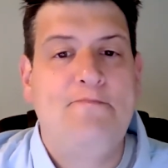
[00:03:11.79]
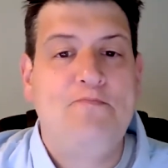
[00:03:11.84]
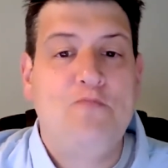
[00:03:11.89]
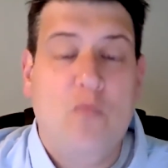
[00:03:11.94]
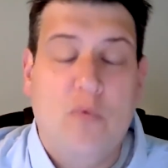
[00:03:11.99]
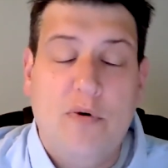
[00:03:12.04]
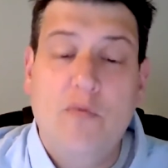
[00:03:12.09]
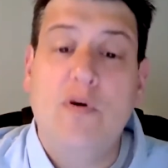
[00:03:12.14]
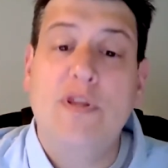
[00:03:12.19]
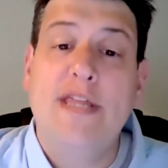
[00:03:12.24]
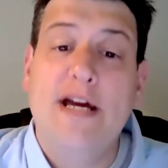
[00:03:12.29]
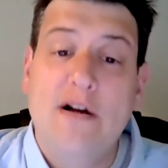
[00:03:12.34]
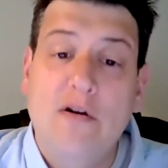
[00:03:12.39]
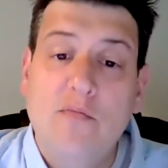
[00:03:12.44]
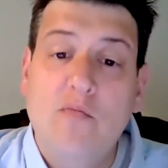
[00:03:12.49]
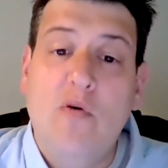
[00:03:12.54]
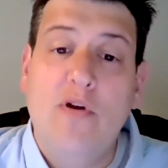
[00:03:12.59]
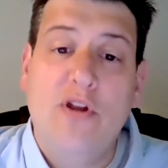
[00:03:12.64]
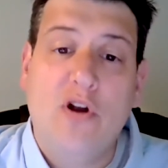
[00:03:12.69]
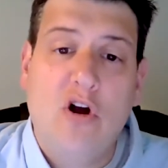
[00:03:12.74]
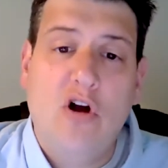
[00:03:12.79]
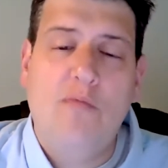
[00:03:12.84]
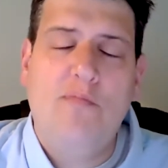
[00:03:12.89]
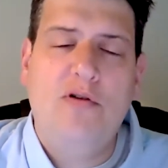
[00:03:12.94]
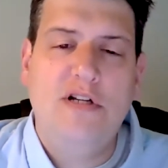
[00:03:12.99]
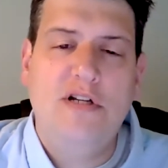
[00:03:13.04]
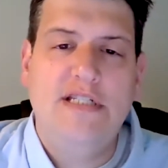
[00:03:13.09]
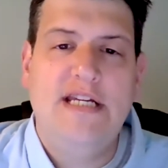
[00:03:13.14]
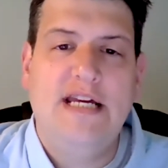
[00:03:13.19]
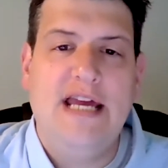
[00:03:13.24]
But when they're all
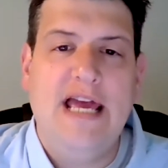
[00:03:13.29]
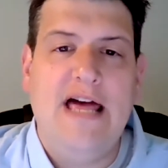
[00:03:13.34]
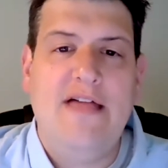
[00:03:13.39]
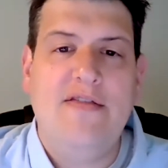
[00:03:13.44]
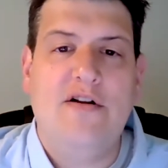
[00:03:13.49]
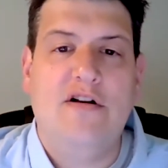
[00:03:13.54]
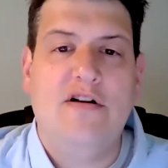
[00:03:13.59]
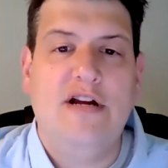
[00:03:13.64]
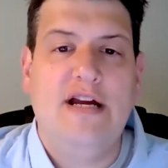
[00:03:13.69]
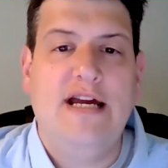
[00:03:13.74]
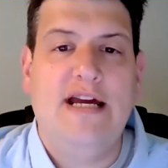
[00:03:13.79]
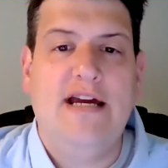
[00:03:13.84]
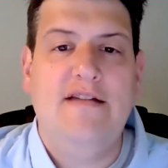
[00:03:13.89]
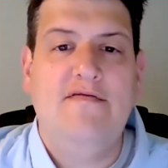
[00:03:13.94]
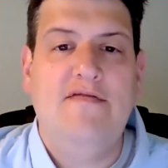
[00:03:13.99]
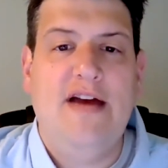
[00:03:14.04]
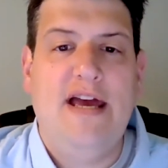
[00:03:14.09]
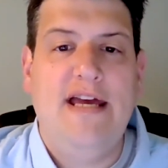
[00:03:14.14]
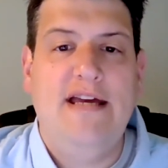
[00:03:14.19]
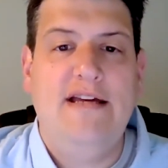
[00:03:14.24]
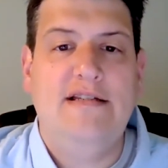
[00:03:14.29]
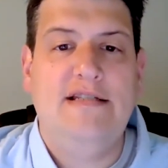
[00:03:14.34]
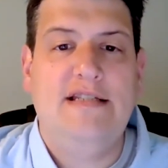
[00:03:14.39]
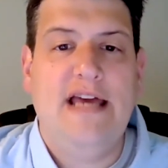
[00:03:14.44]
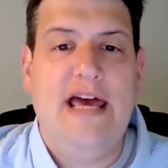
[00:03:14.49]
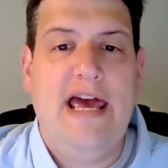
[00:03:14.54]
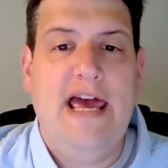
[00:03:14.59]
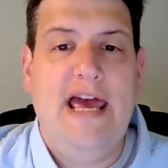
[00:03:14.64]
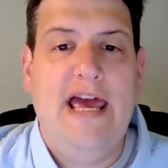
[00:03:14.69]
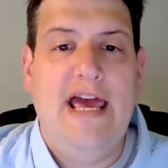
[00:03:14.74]
put together, it conveys
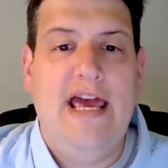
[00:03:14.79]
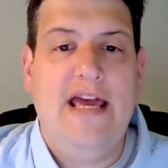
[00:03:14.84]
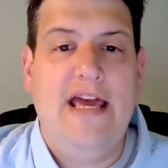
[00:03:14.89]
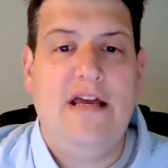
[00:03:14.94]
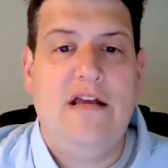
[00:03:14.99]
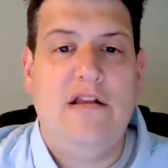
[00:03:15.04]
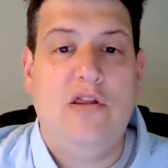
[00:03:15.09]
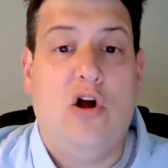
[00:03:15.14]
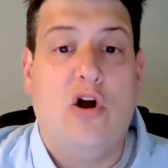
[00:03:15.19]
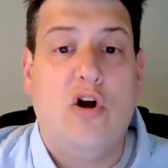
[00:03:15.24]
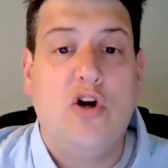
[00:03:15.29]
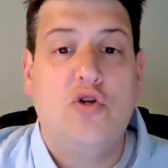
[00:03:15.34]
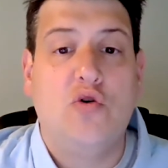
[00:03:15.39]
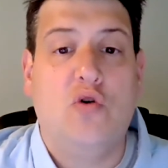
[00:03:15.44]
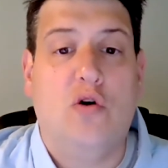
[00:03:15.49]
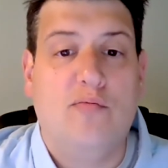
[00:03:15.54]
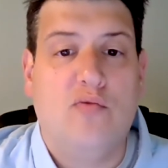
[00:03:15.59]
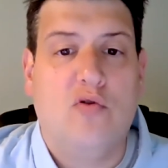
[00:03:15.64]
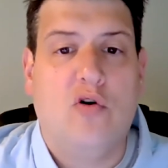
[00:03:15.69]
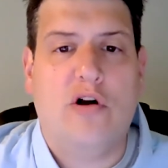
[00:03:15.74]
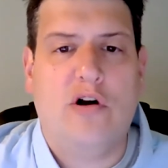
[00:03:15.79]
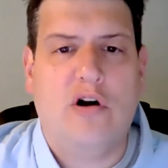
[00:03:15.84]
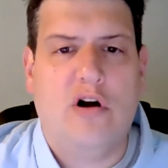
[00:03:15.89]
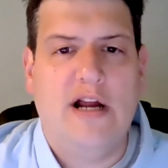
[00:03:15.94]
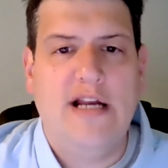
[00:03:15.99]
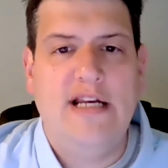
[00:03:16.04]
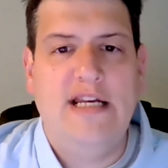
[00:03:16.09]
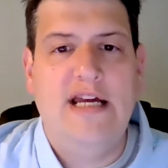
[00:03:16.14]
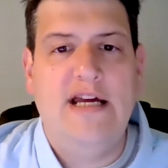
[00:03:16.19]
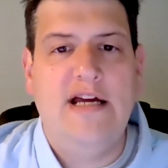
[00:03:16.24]
a larger or broader
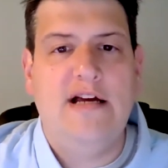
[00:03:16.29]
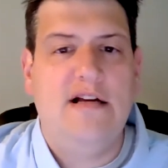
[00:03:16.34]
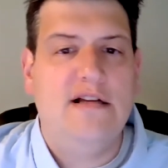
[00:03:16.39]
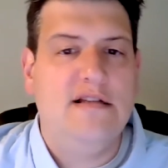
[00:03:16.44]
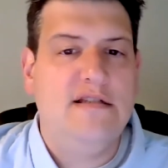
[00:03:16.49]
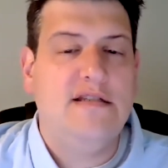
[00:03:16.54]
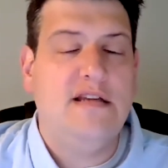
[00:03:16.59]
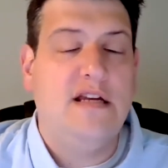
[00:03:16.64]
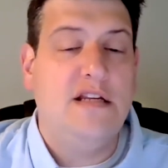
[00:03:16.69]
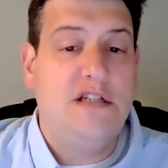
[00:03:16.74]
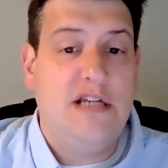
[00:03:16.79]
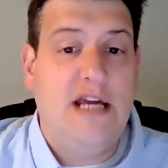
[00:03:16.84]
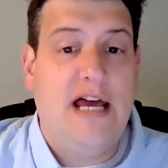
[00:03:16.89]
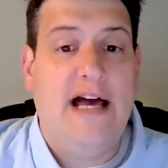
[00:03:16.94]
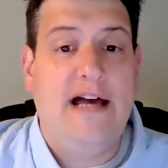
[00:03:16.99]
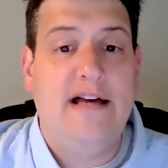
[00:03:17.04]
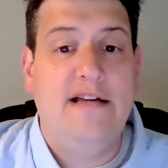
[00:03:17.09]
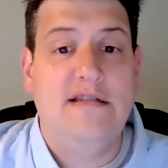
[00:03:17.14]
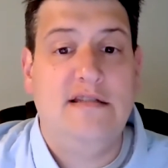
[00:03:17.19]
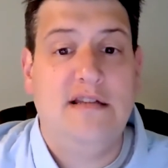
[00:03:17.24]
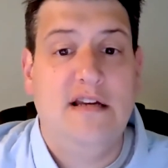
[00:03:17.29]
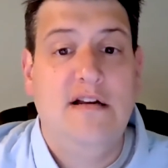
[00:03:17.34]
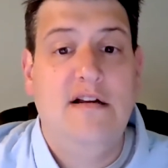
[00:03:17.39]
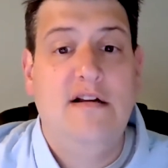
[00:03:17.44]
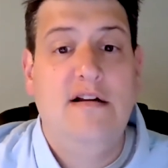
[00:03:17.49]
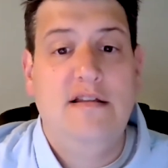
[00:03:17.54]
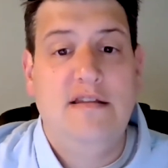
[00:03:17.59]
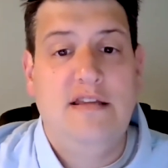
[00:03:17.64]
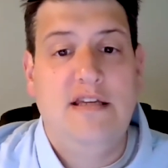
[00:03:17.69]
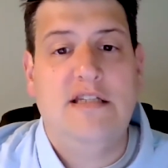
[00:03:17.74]
idea, such as
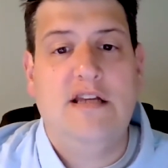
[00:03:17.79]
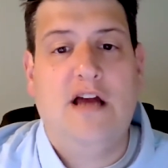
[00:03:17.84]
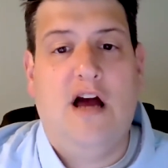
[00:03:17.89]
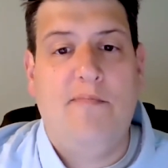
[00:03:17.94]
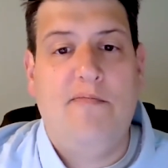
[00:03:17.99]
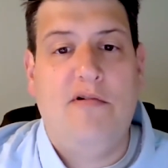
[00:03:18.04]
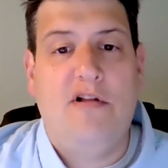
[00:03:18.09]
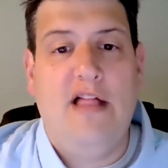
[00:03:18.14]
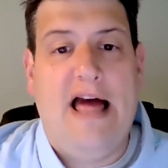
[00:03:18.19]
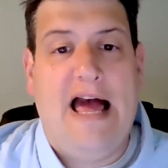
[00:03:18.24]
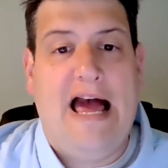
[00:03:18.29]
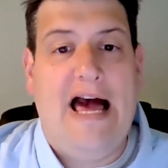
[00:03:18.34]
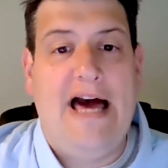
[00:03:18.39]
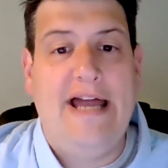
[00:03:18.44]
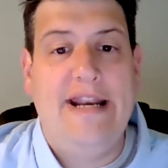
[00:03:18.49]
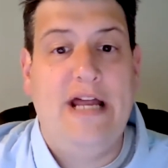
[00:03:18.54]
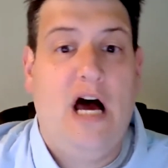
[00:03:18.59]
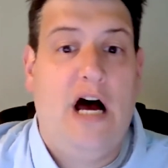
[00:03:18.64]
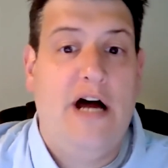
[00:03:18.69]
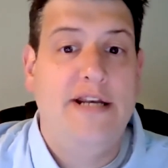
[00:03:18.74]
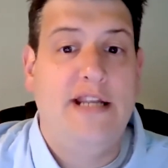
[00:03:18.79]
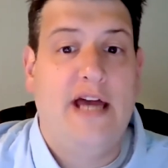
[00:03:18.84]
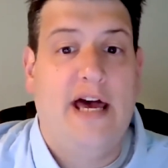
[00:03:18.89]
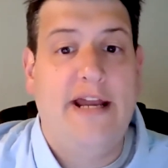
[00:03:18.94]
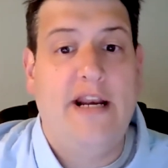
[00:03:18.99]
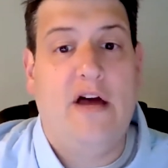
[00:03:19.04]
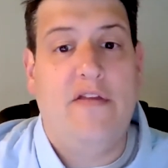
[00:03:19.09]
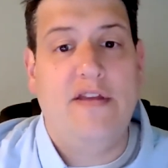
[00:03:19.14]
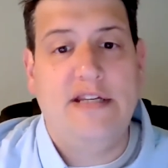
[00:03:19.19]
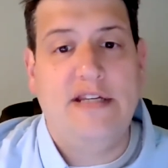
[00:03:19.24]
this couple had a
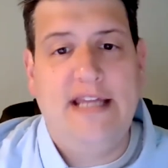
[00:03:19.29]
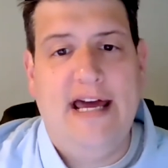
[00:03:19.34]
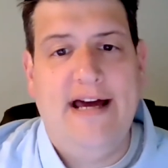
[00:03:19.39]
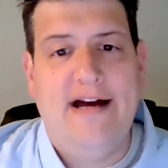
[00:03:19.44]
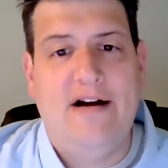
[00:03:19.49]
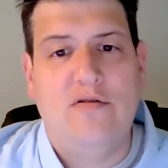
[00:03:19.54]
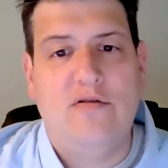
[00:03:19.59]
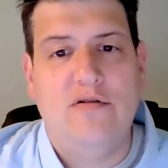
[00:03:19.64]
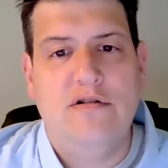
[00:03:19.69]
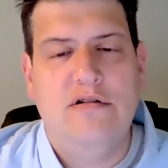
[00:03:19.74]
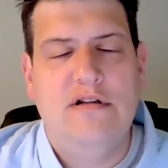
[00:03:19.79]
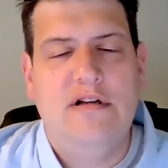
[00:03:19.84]
night on the town.